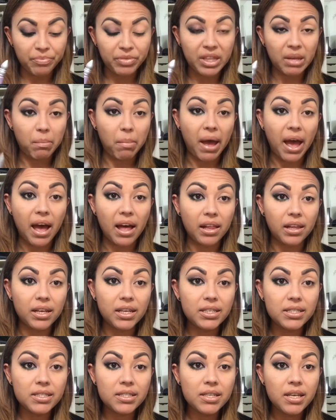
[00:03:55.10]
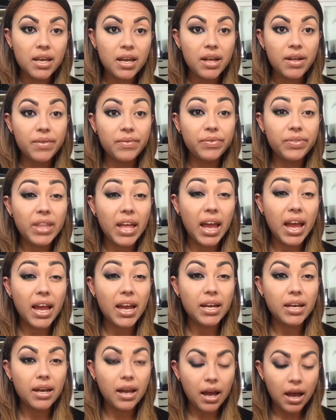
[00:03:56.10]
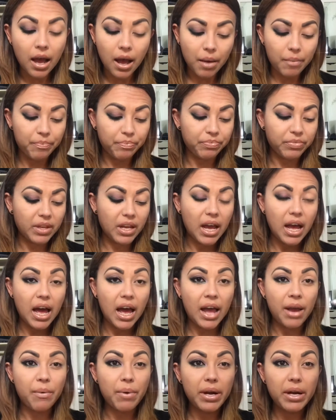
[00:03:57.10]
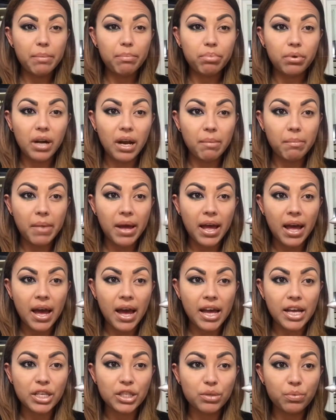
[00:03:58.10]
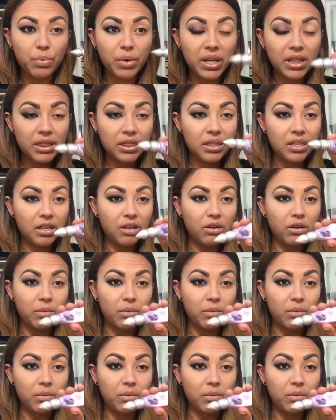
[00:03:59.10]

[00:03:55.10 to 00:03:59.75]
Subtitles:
The palette, then I already primed my eyes with the